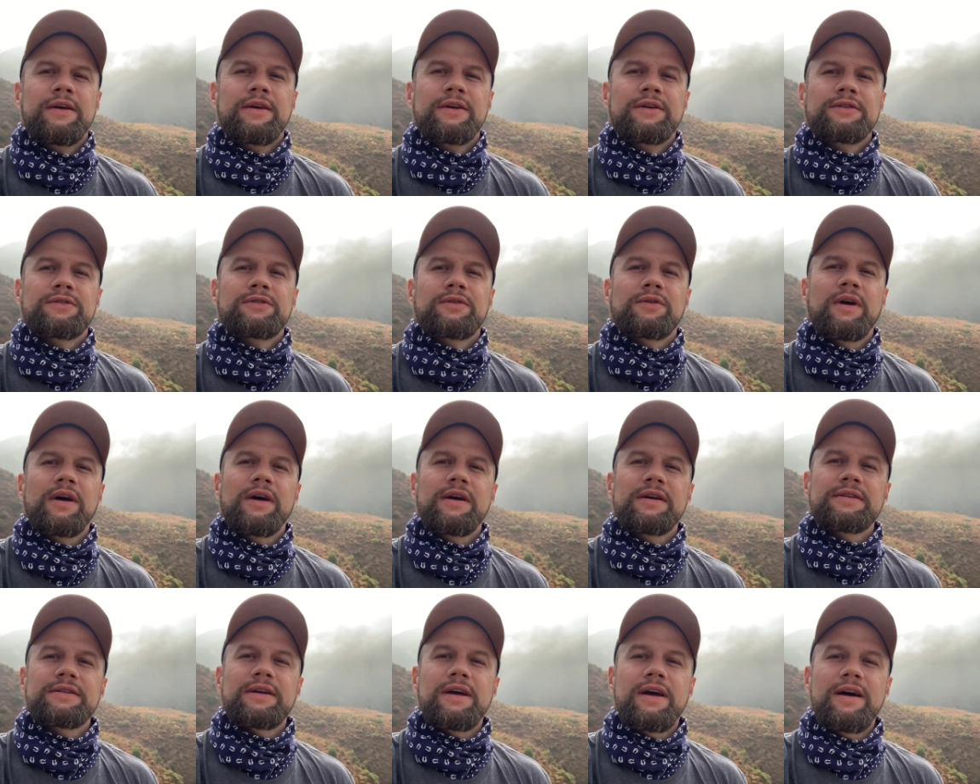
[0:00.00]
So
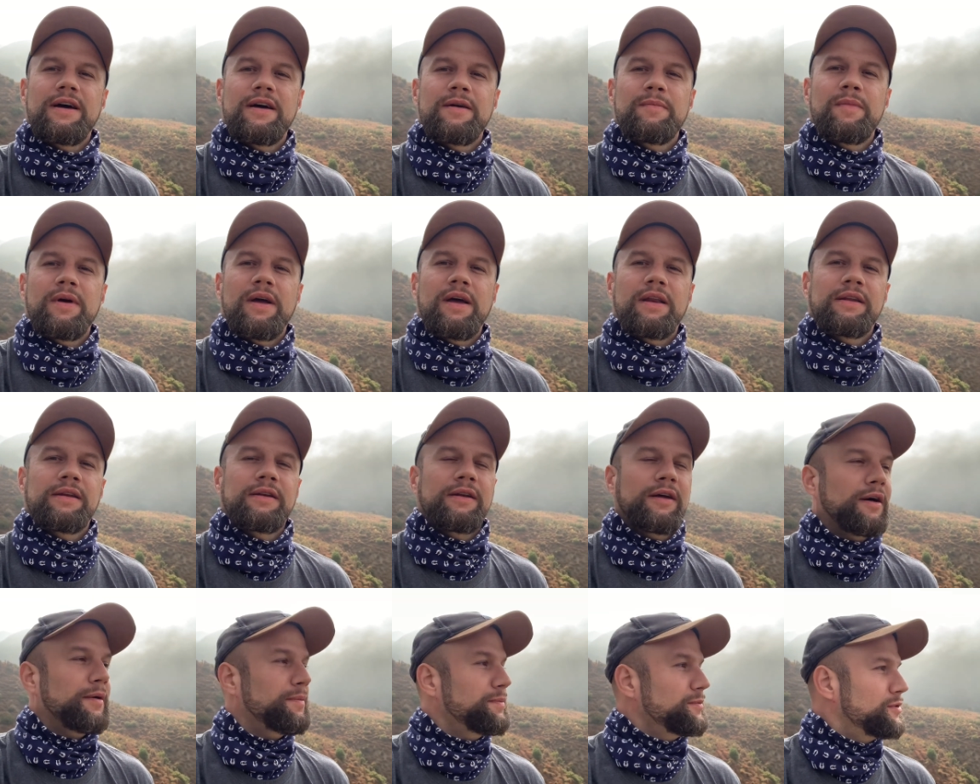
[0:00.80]
guys, I'm headed
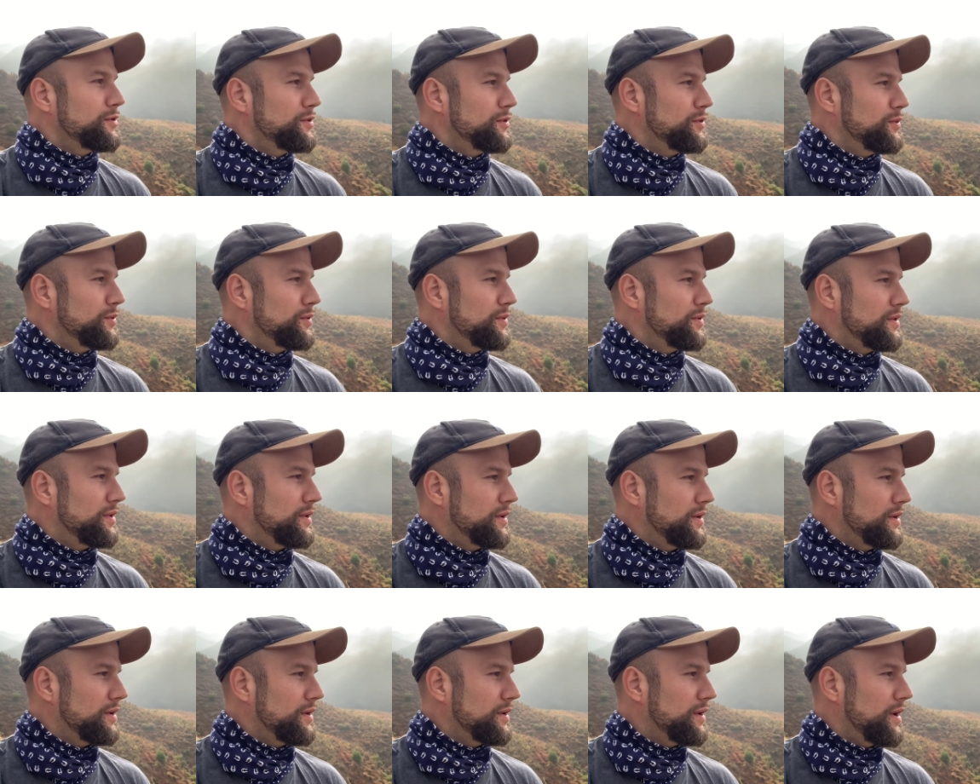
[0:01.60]
up to
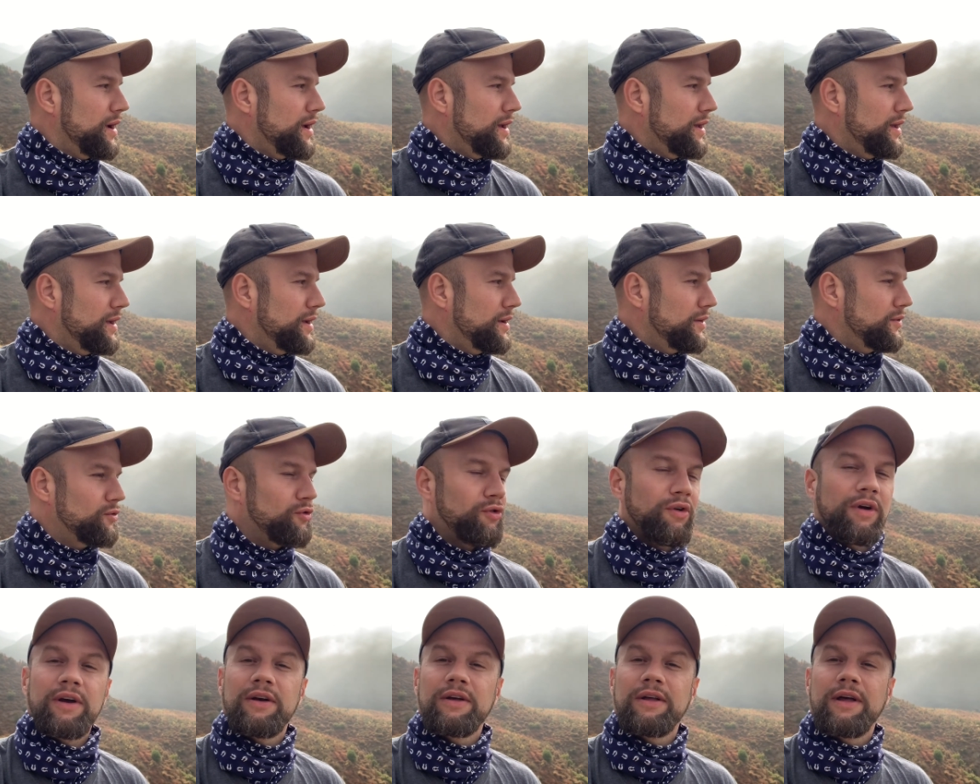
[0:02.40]
the hiking
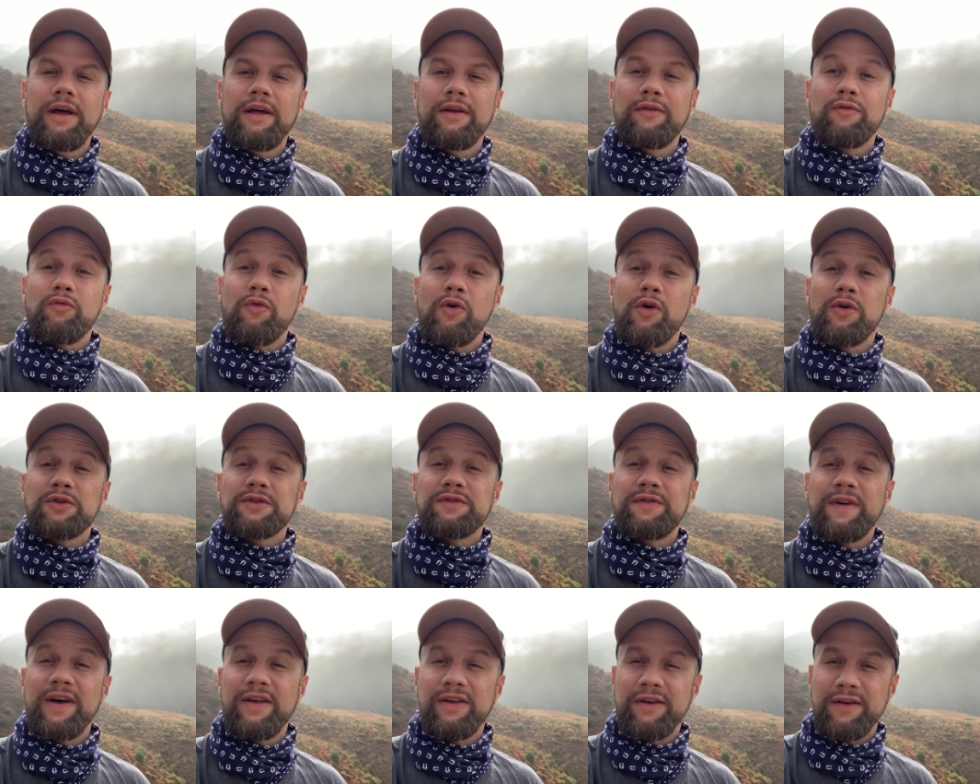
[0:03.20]
trail head of Rose
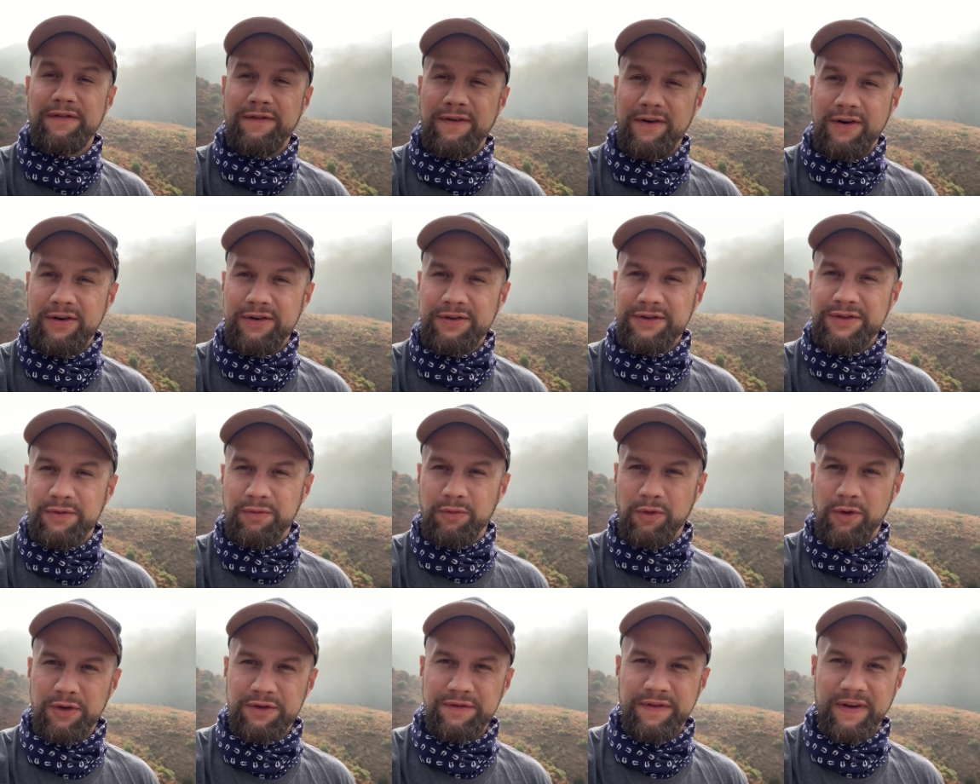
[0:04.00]
Valley Falls and
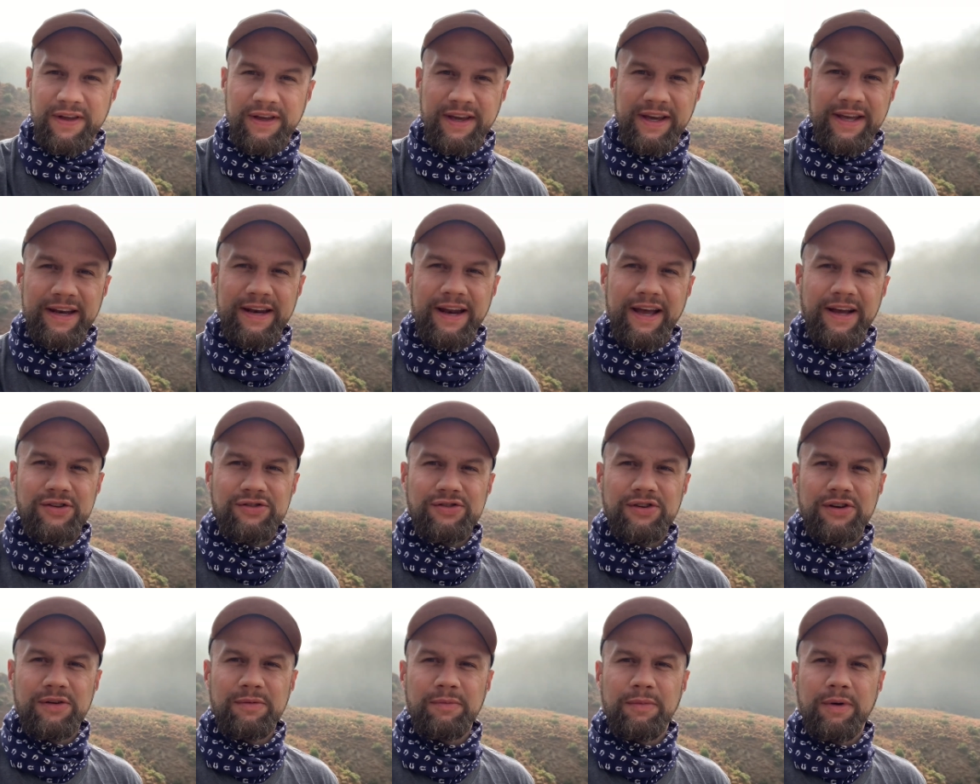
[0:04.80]
Rose Valley
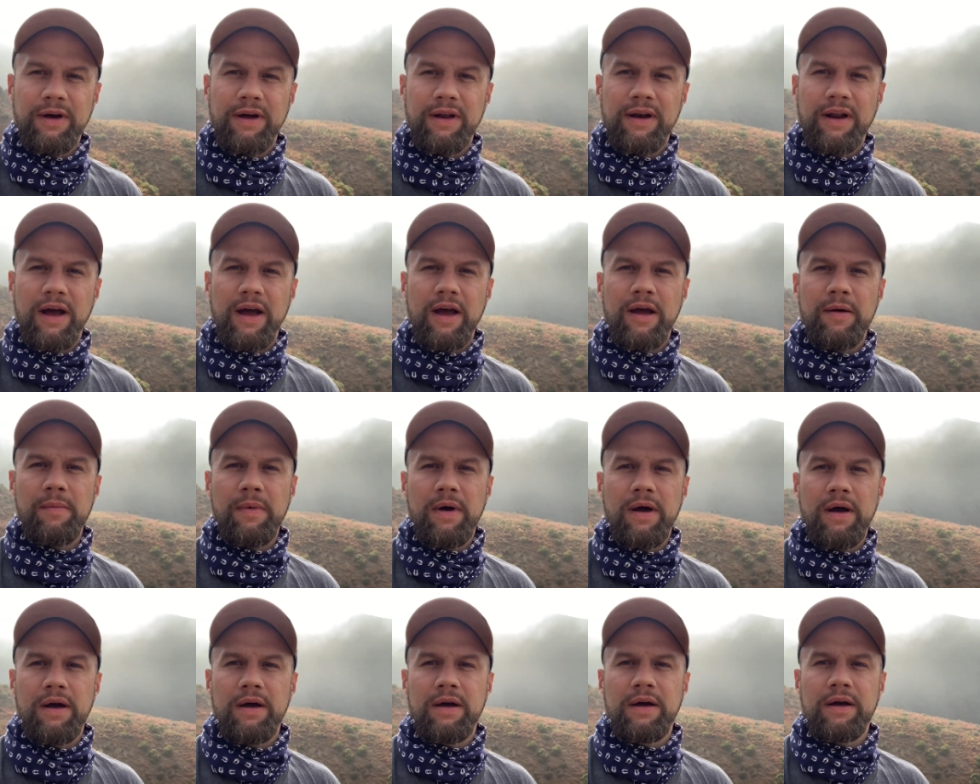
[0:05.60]
Connection, but I'm
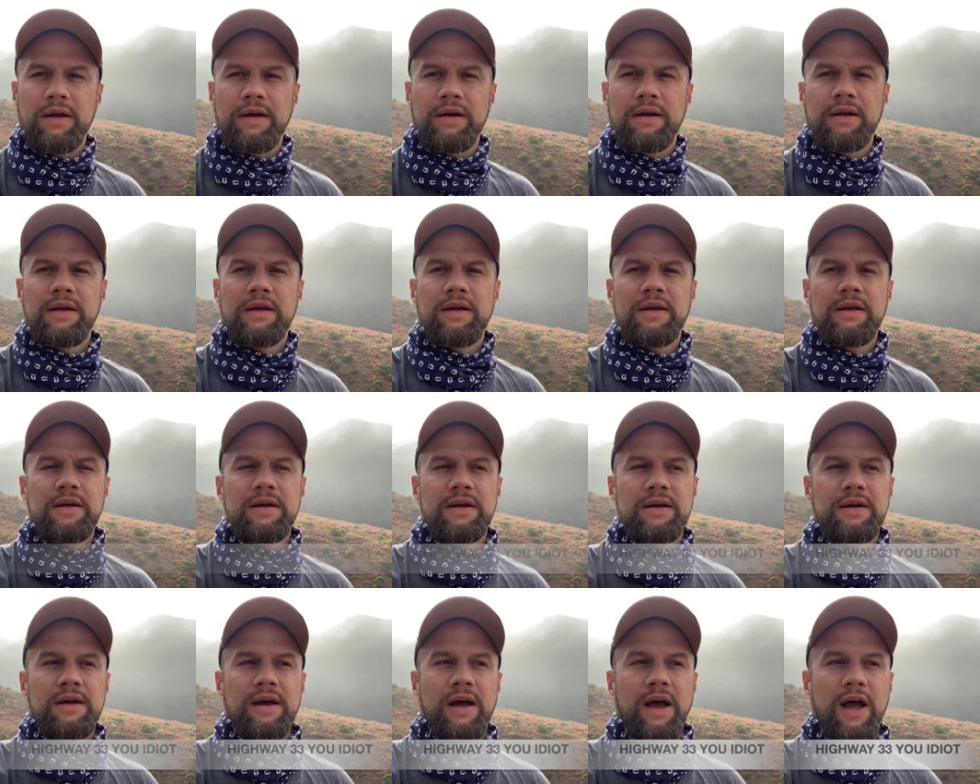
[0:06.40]
on
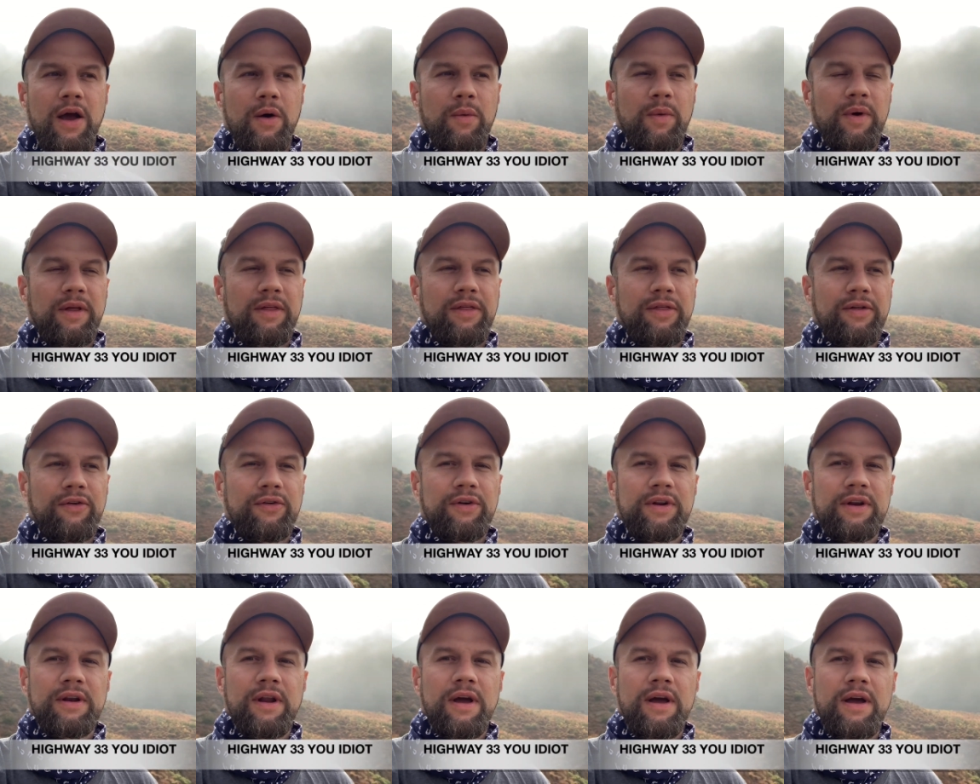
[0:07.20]
Highway
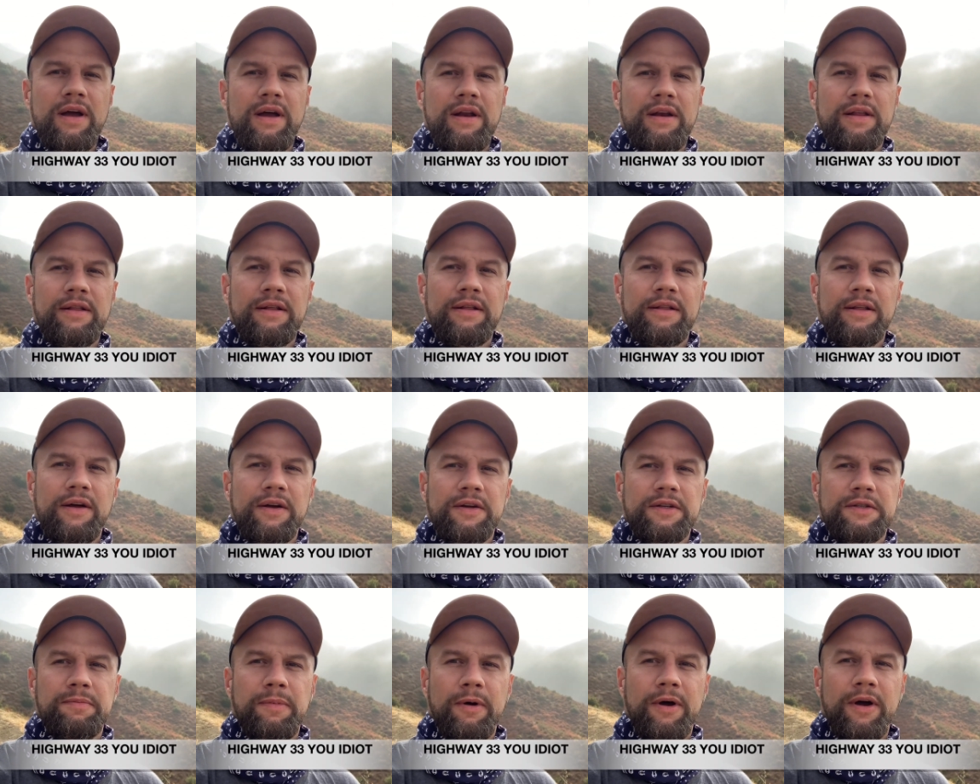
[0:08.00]
39 in the
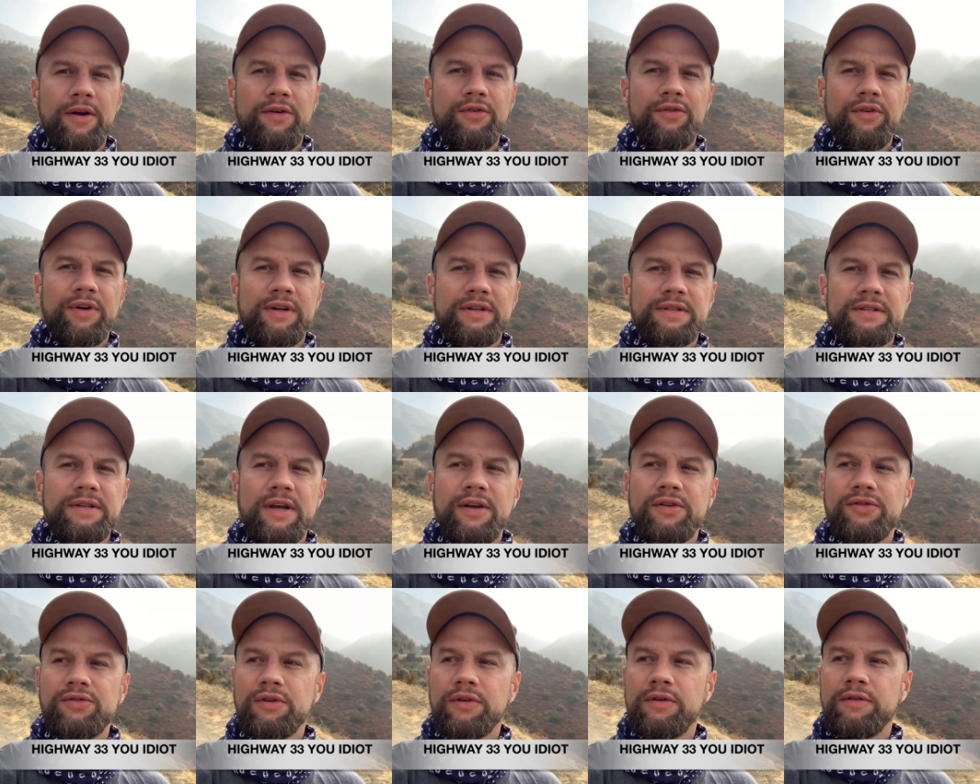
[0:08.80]
Los Padres
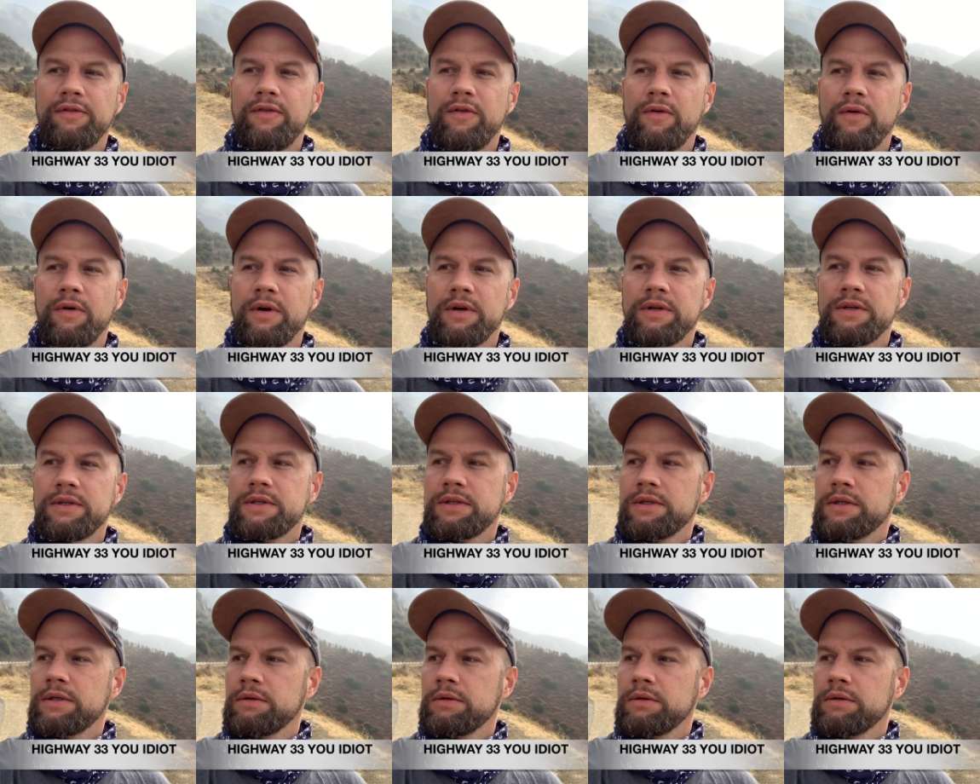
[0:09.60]
National Forest.